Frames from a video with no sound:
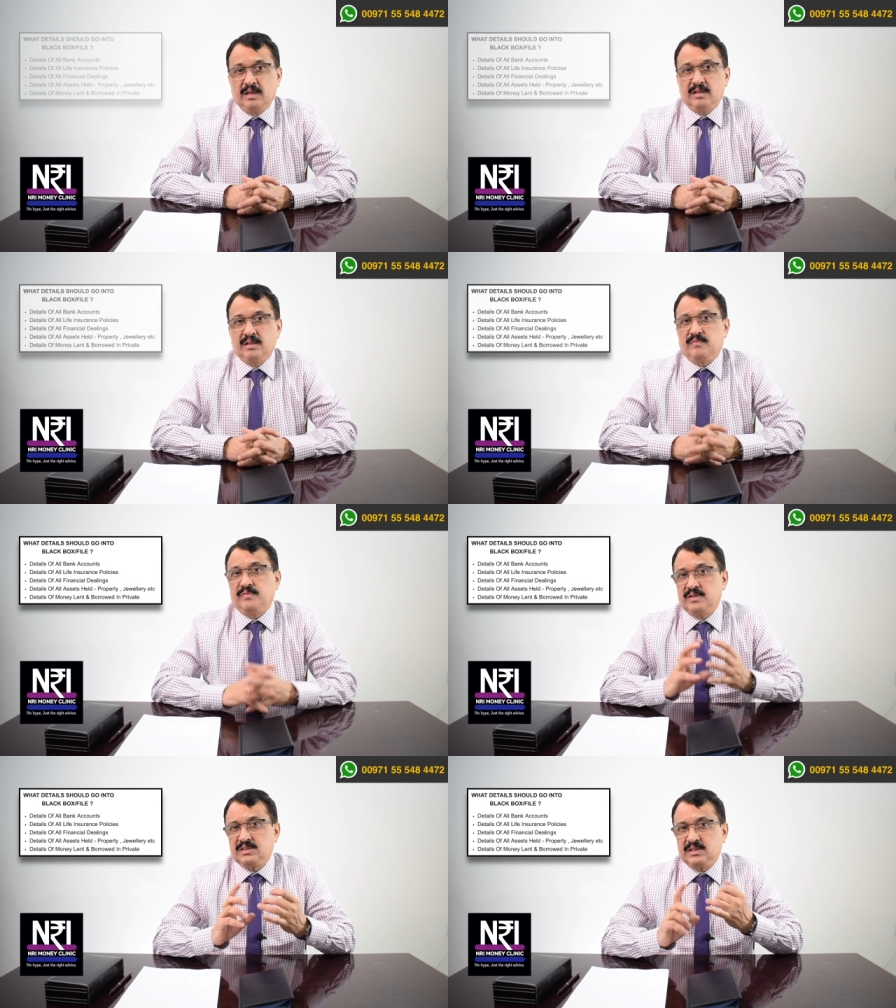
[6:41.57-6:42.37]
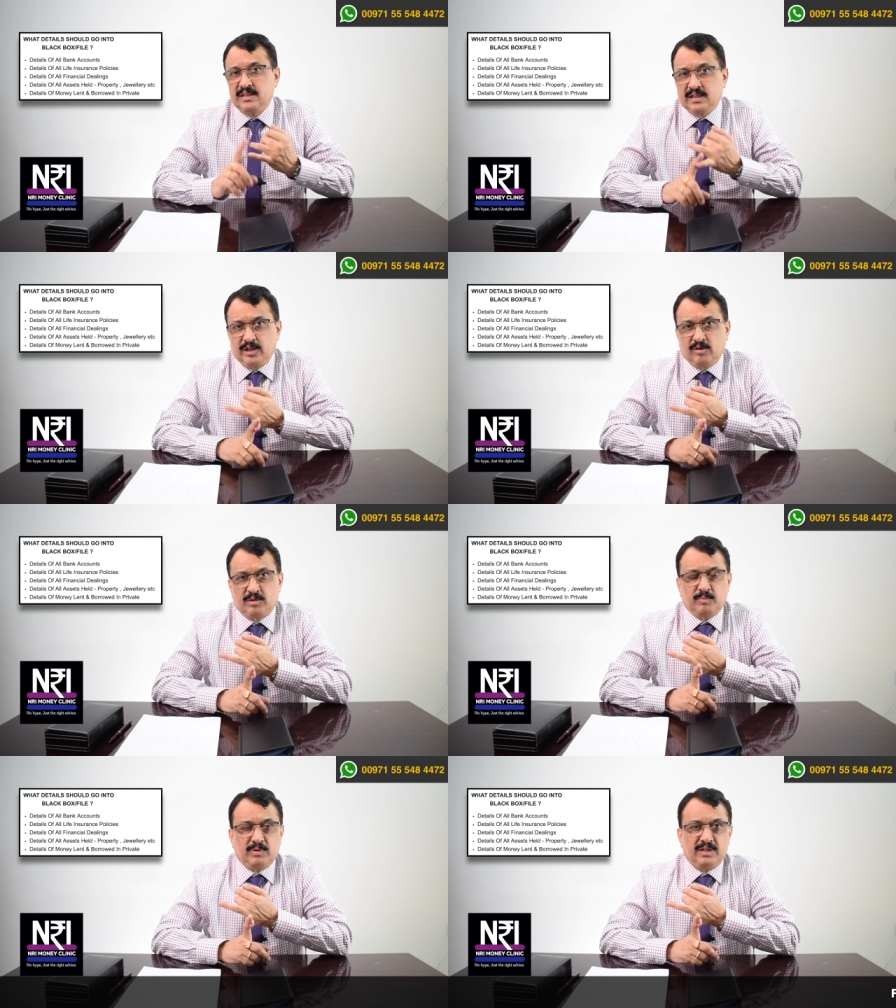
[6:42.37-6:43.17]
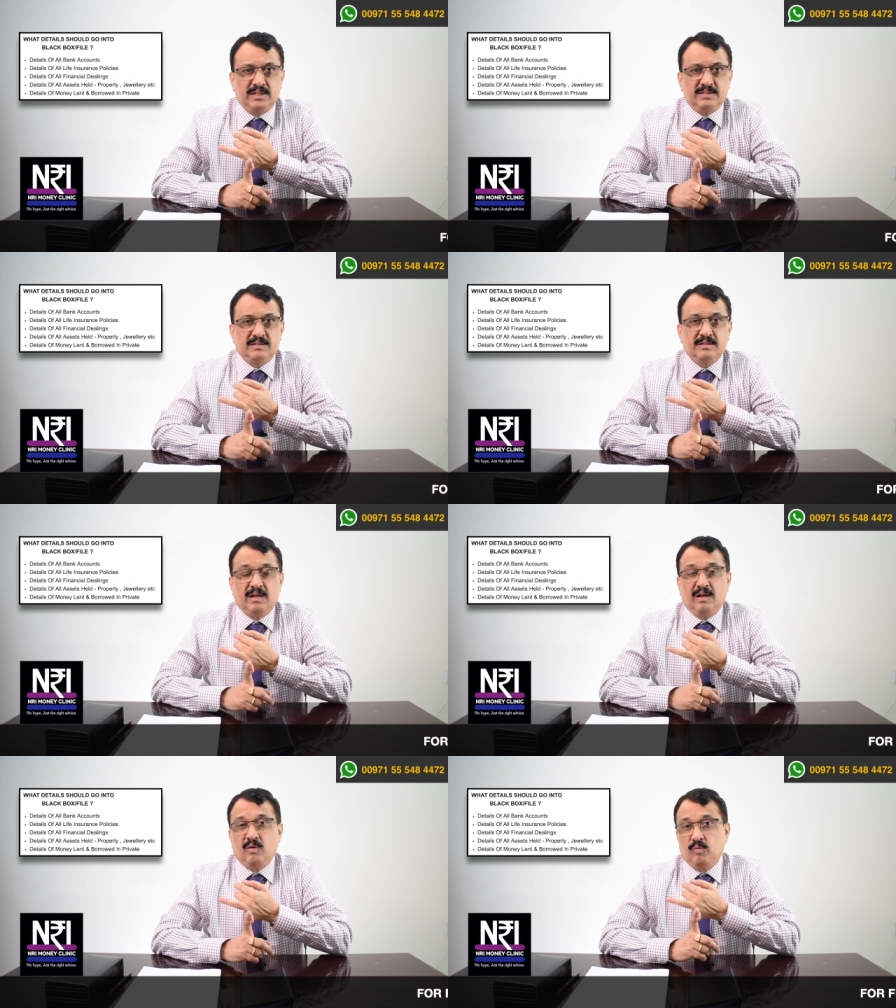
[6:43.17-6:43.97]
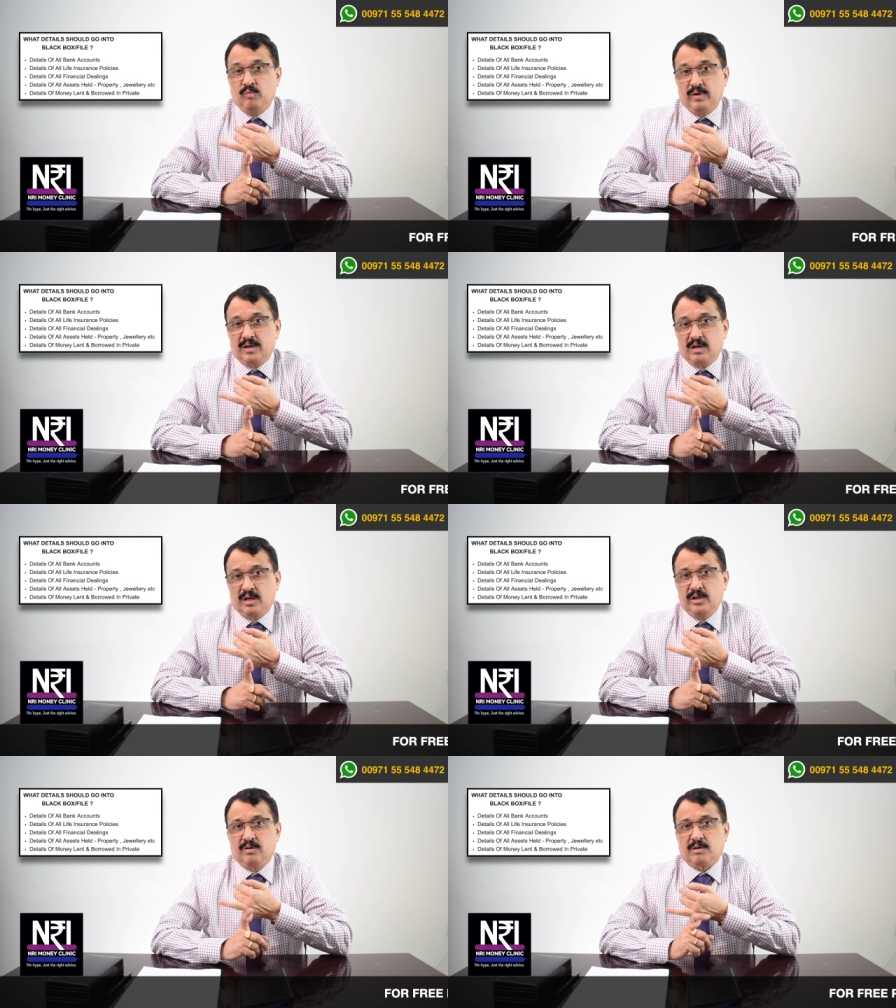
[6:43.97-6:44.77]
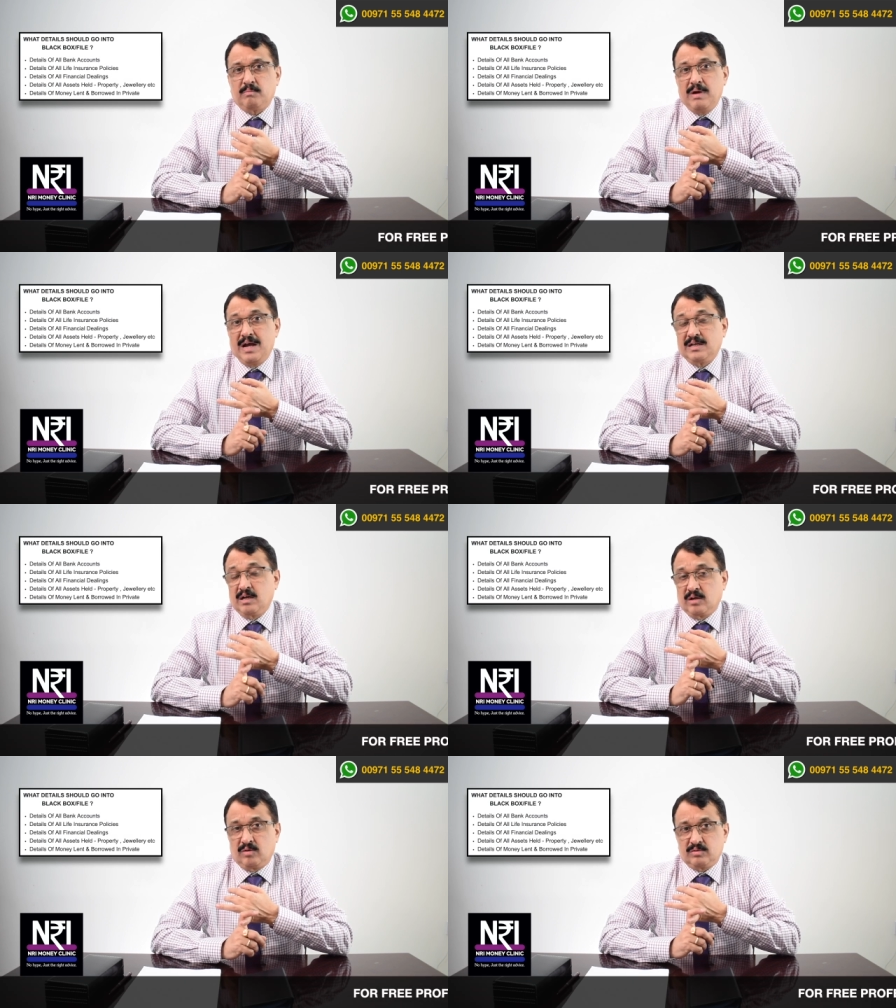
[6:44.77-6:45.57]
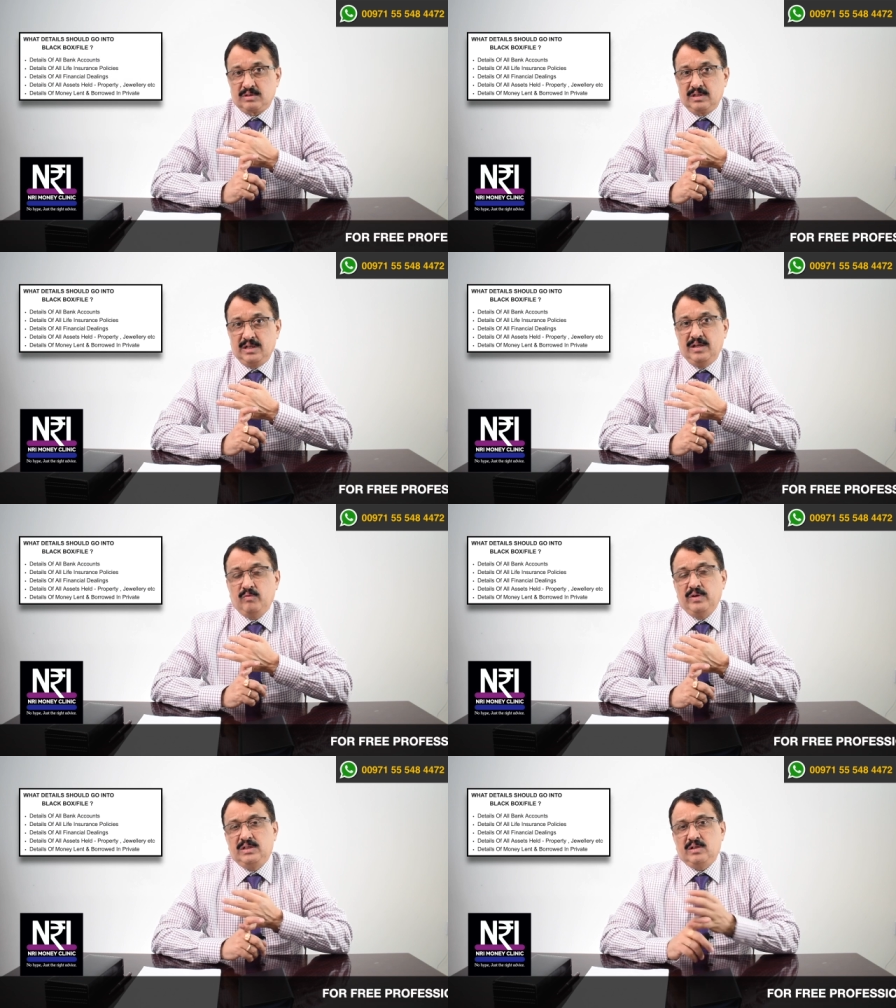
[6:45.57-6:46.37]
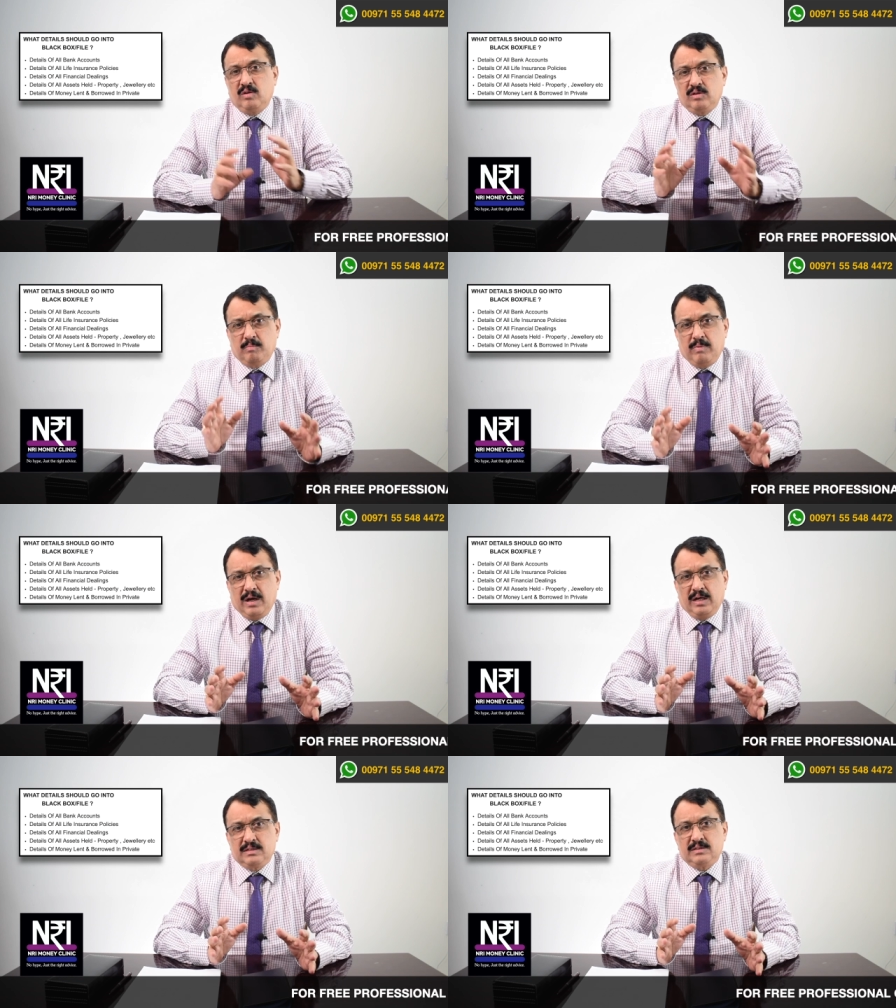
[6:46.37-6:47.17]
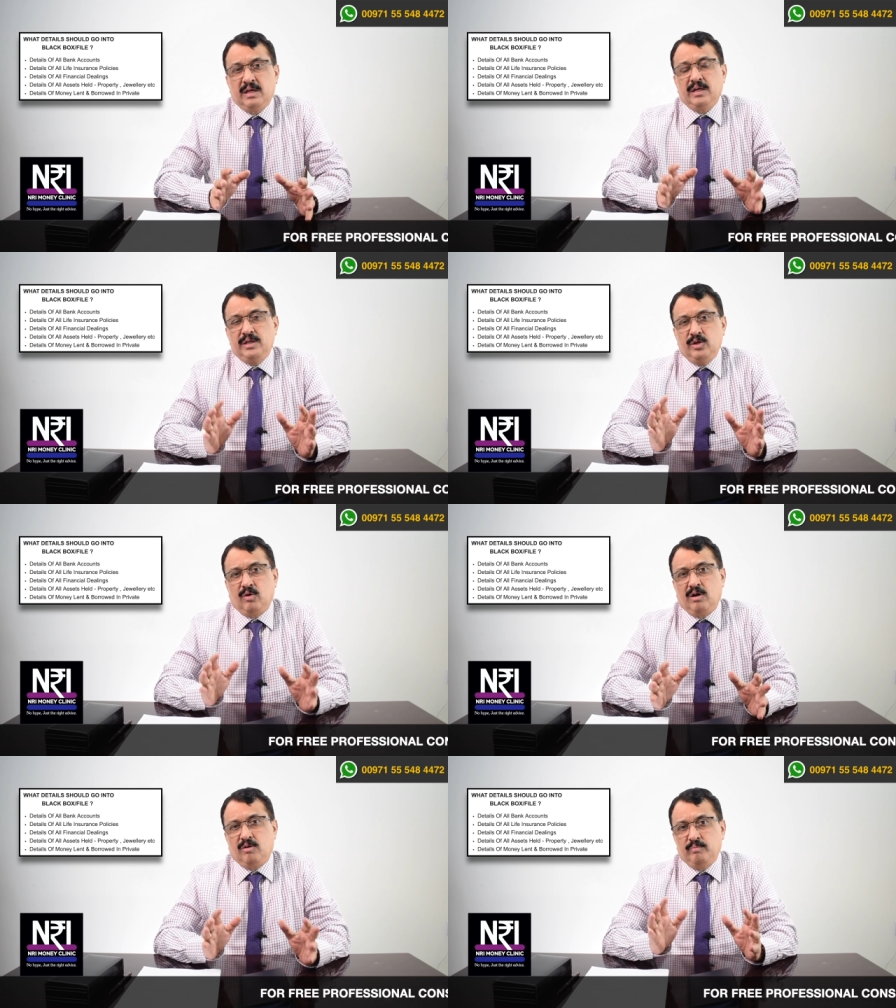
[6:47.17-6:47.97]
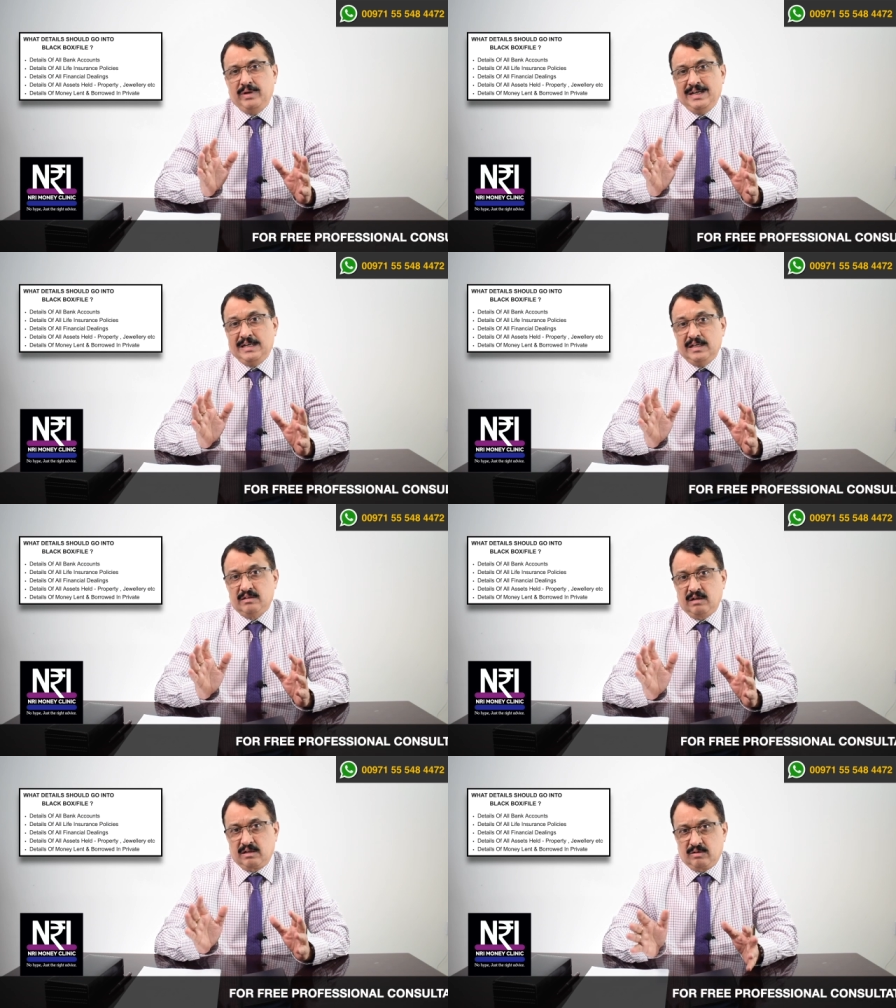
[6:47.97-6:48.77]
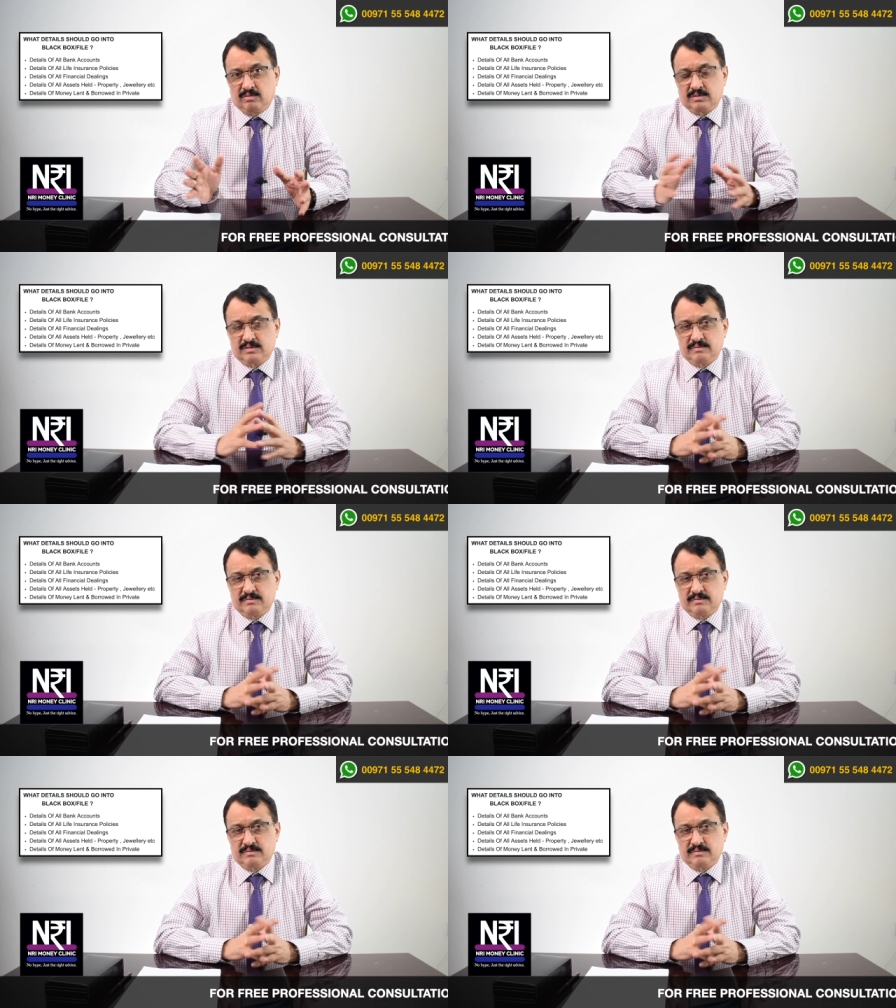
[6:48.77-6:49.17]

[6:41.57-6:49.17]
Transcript: The first thing that you have to put is where are your bank accounts? In which all the banks you have maintained the accounts?